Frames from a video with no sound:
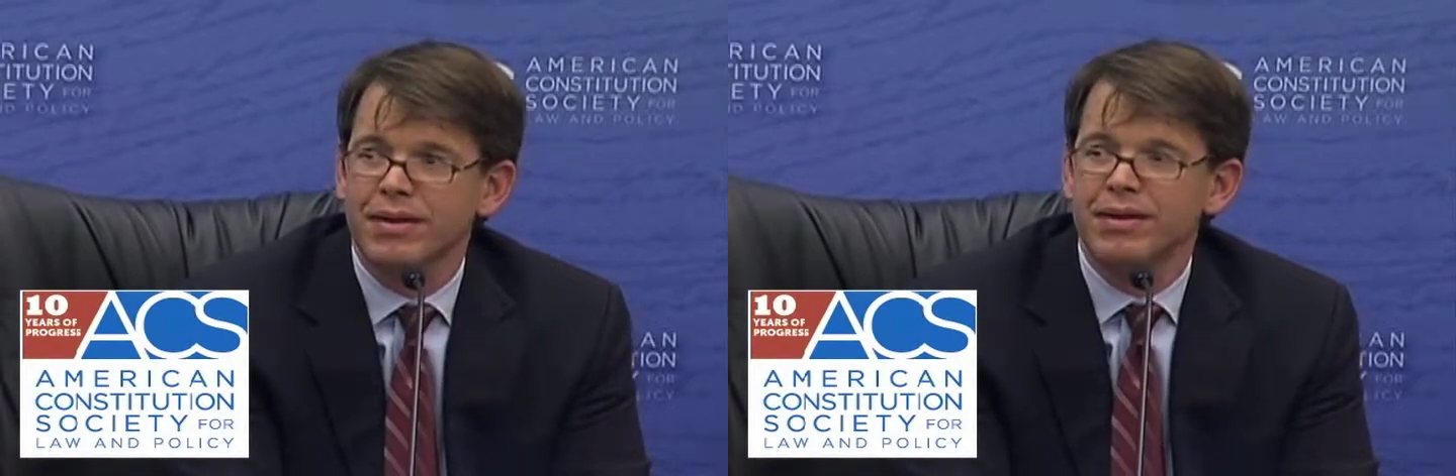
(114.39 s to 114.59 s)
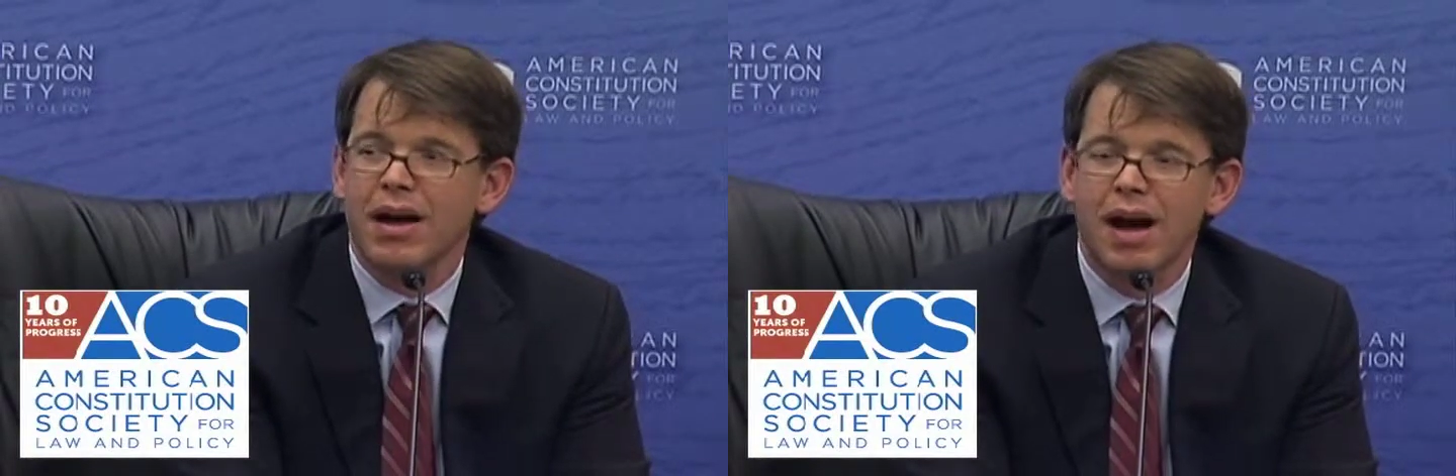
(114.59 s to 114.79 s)

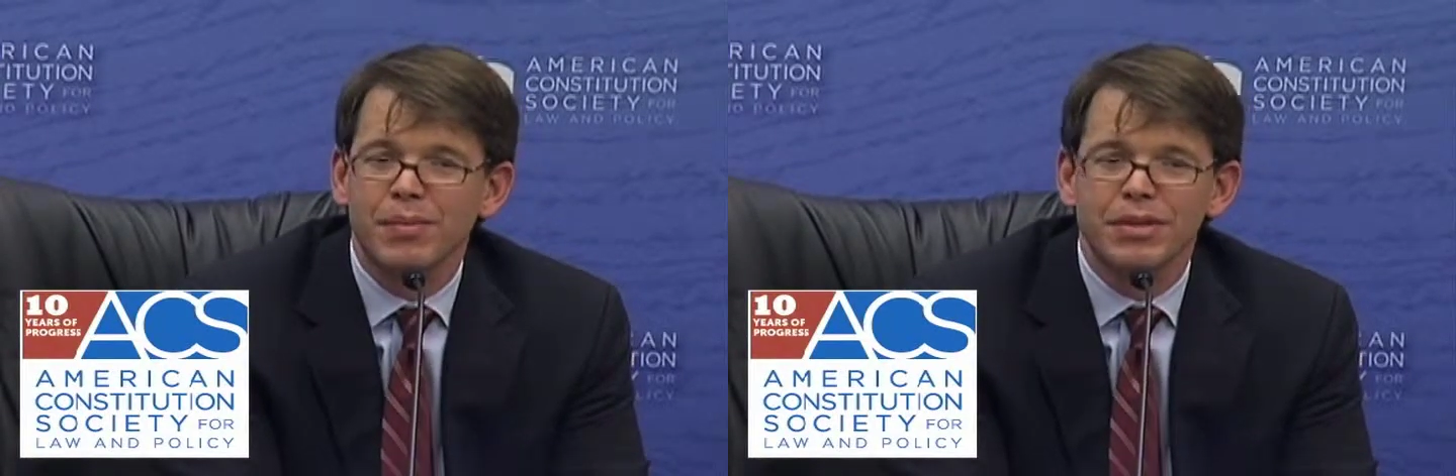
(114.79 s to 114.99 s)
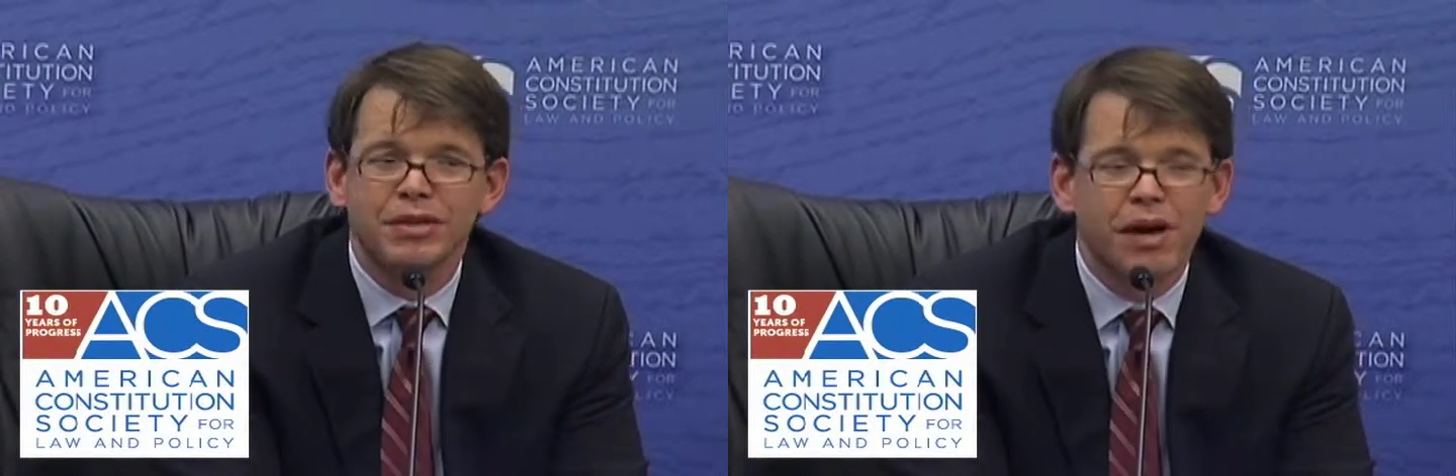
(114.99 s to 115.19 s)

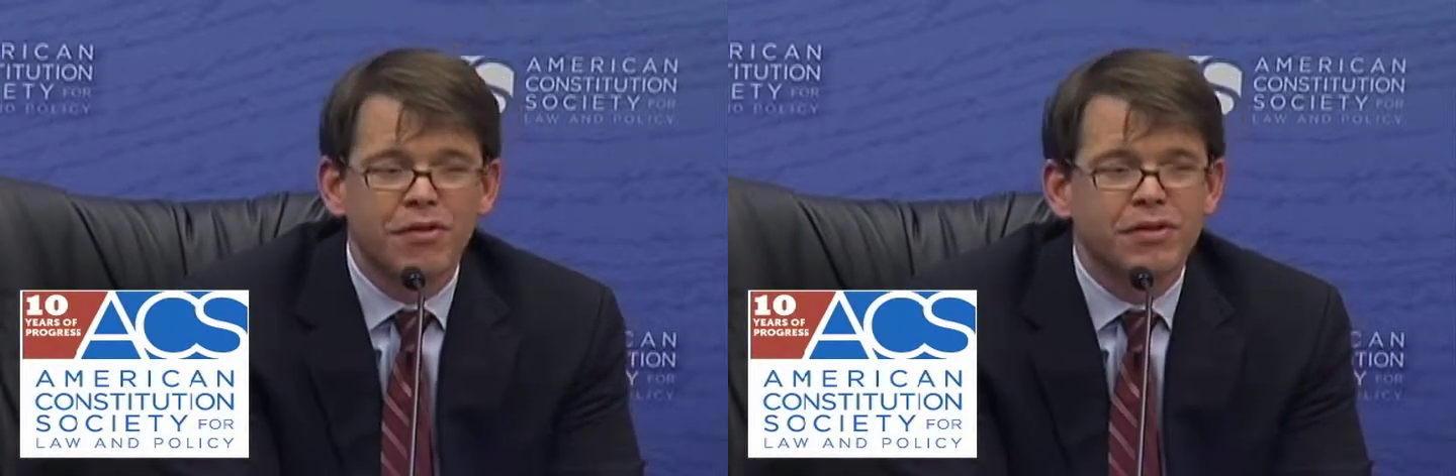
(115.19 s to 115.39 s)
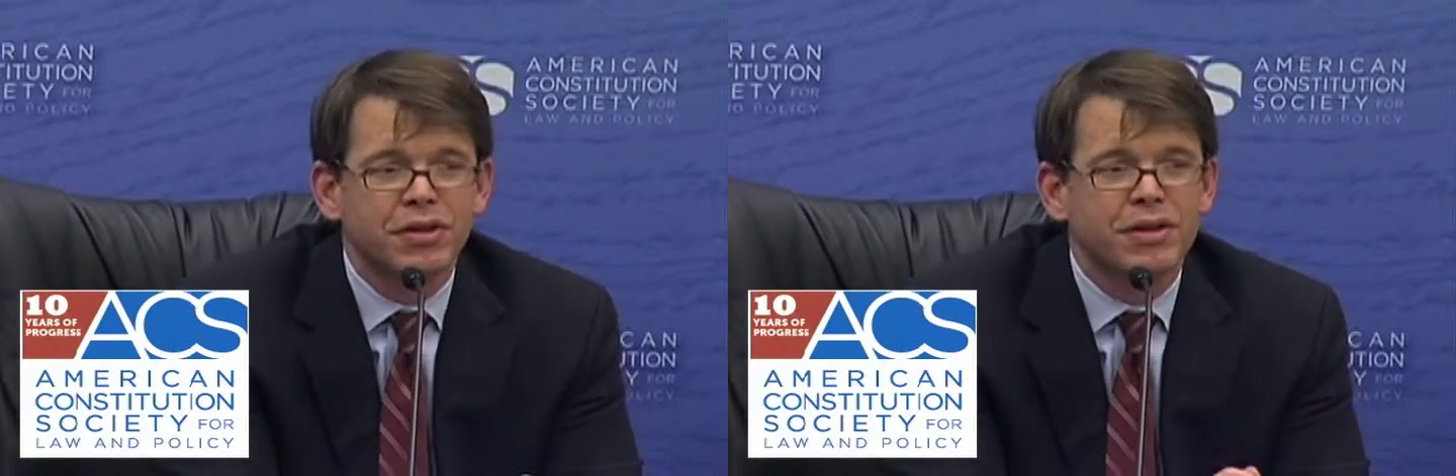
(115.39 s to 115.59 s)
Thomas
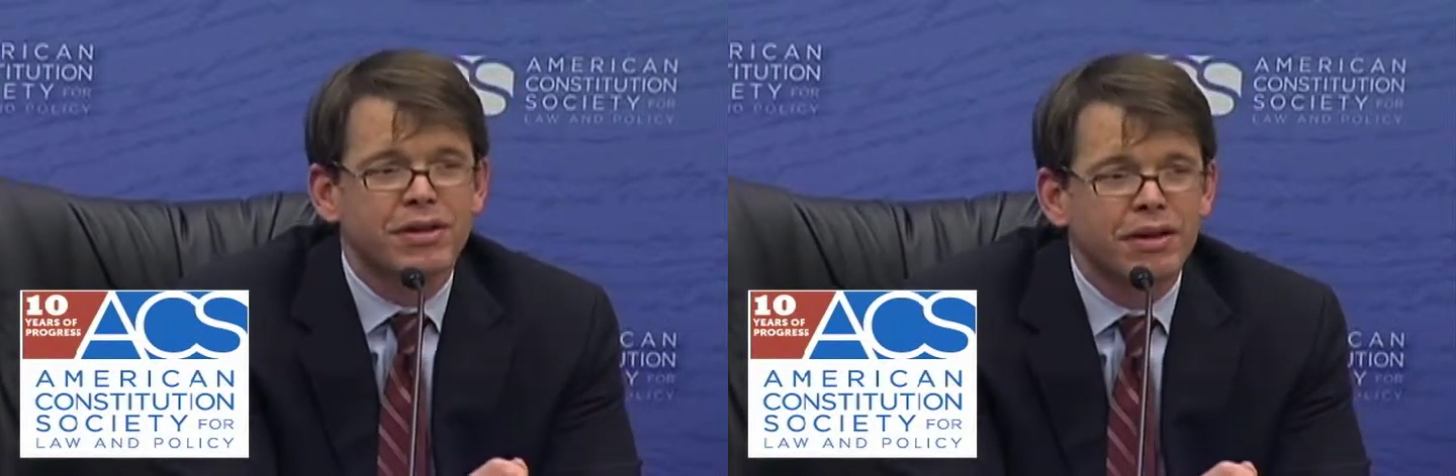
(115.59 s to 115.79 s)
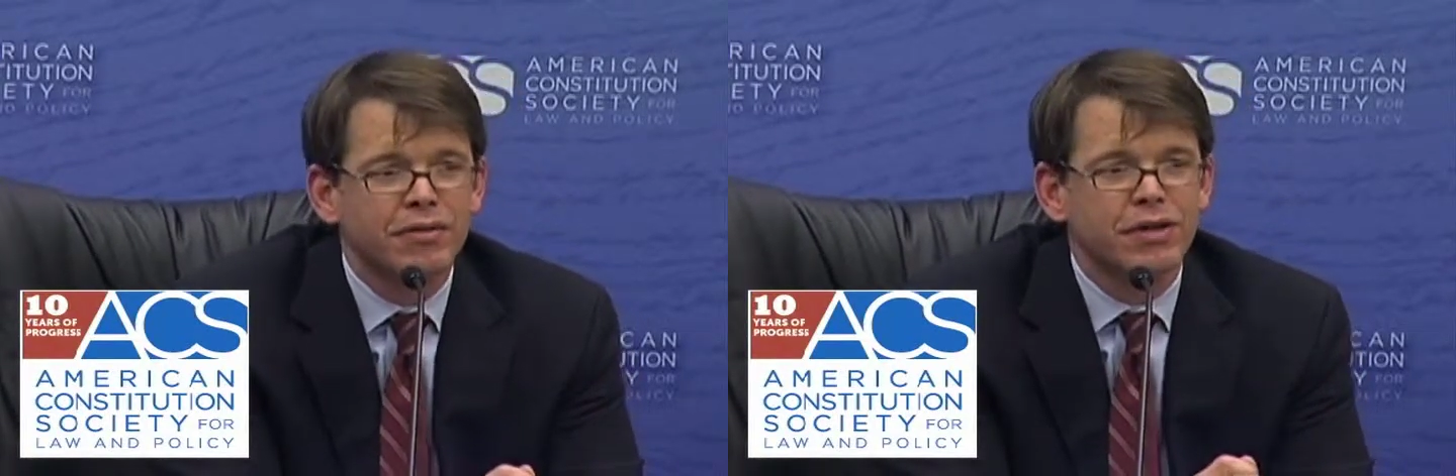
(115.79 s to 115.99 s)
Jefferson, the
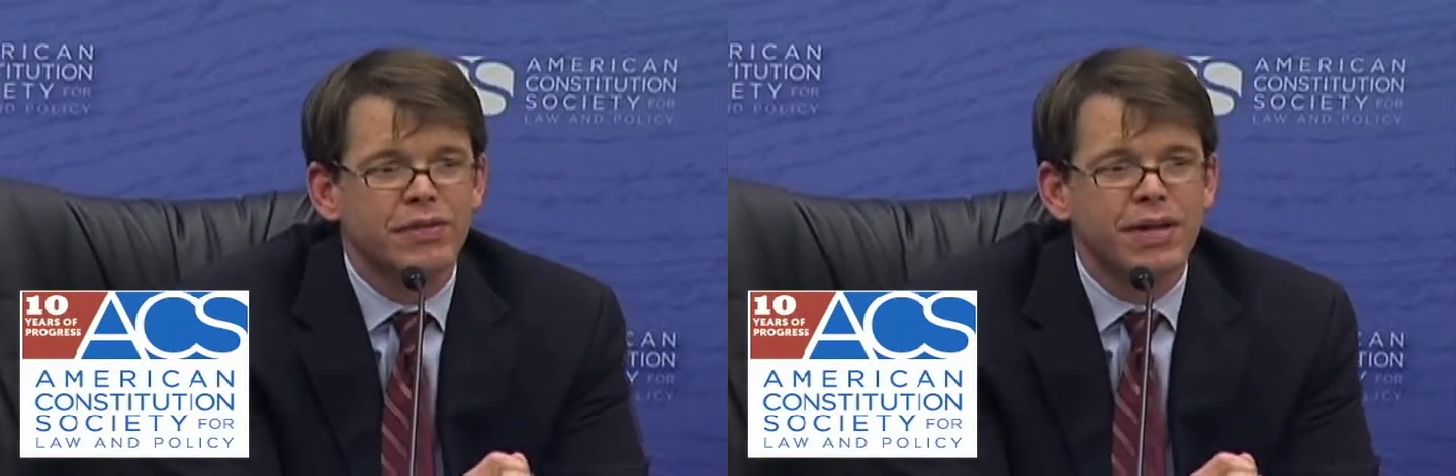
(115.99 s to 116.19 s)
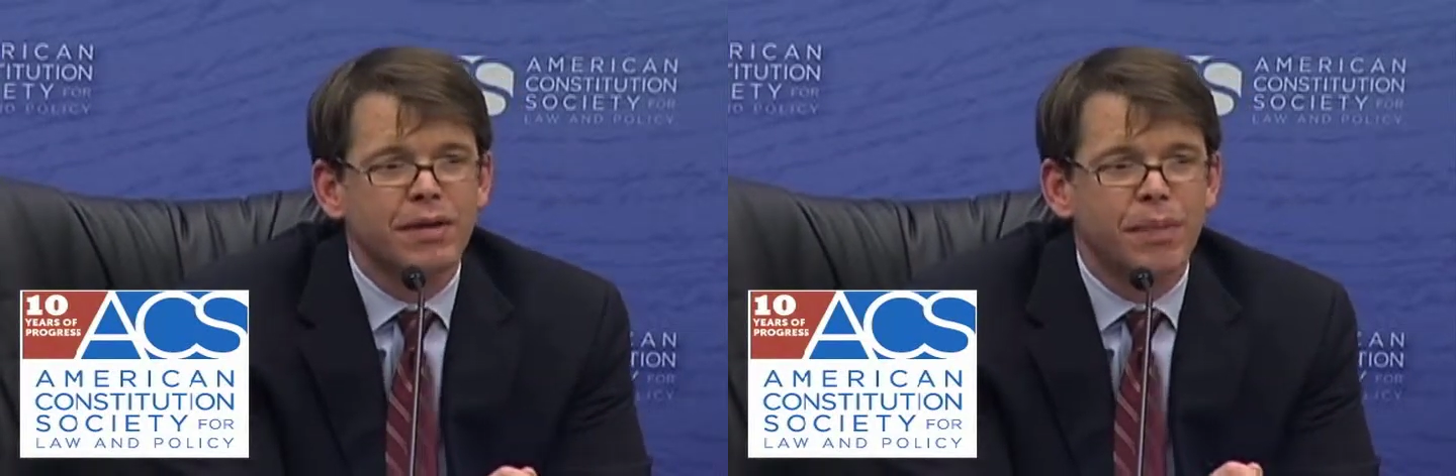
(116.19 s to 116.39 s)
Declaration
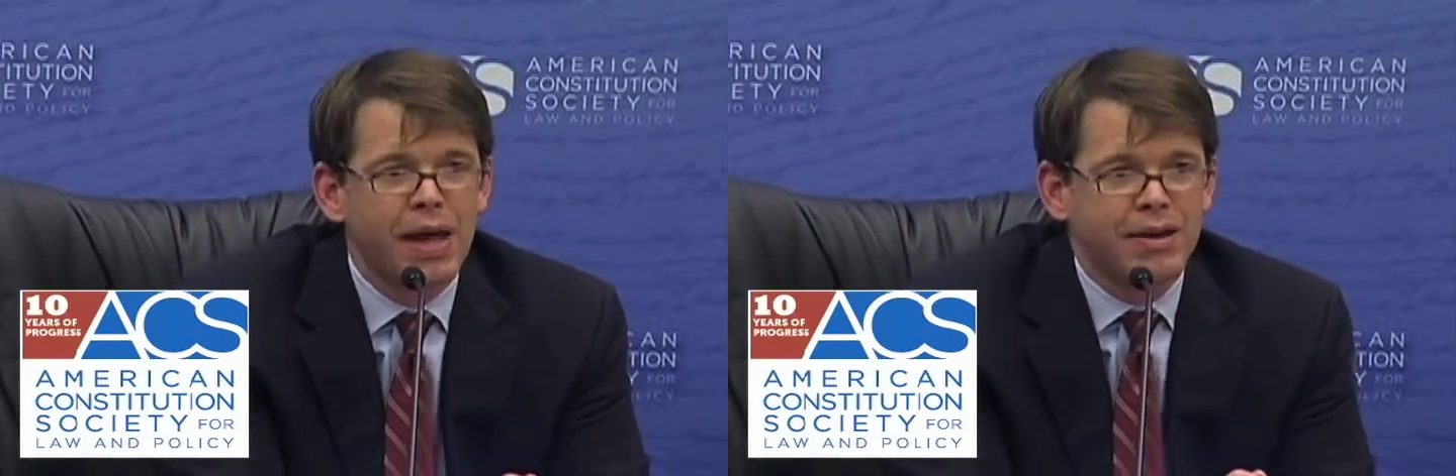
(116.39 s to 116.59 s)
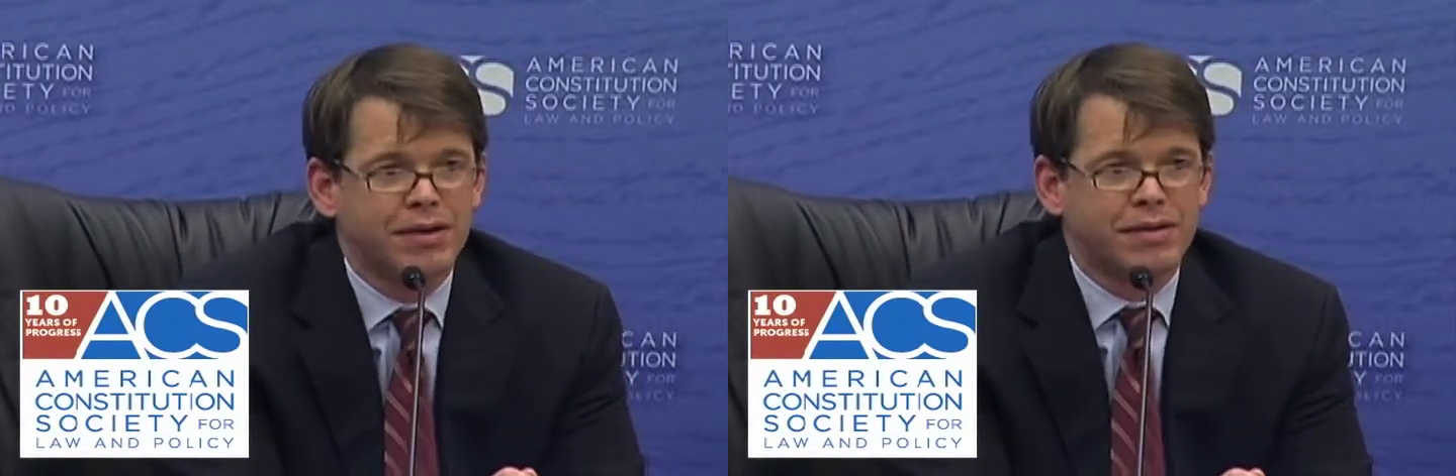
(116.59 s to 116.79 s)
of
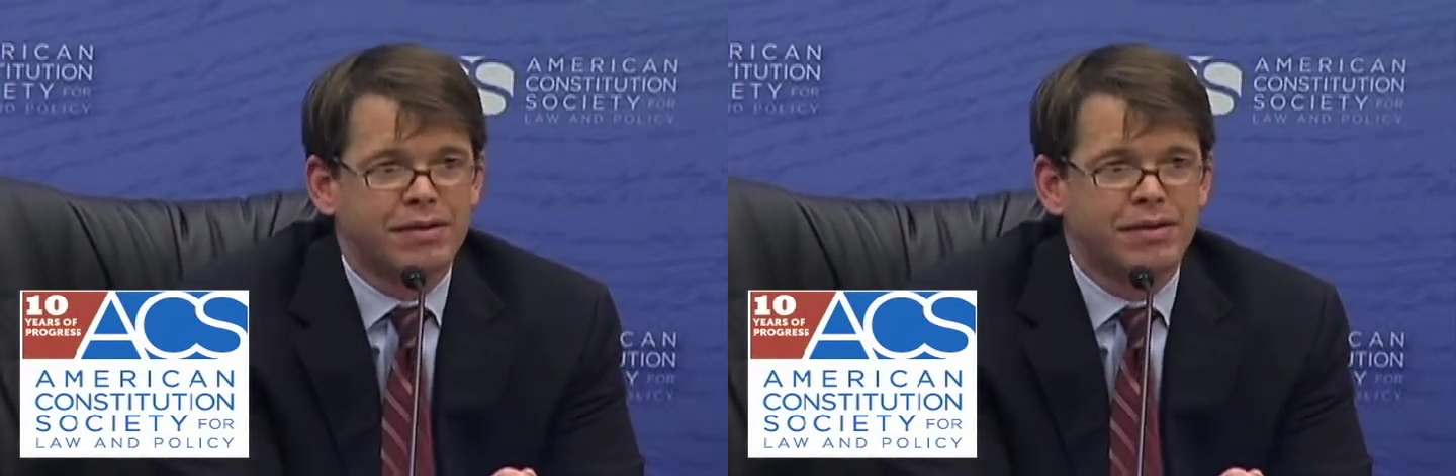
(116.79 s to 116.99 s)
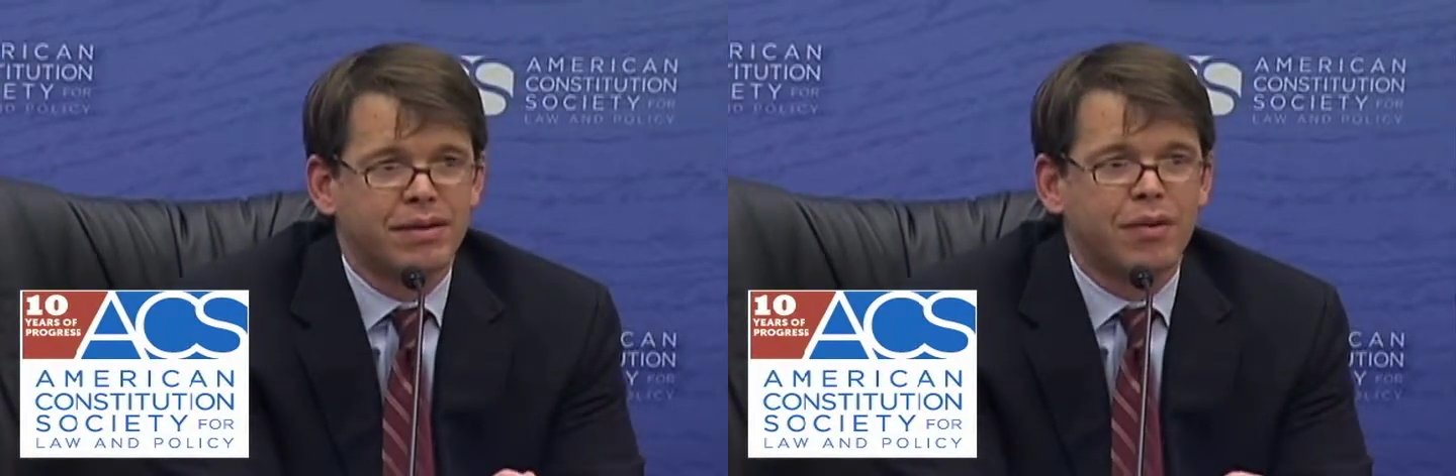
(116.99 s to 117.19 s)
Independence,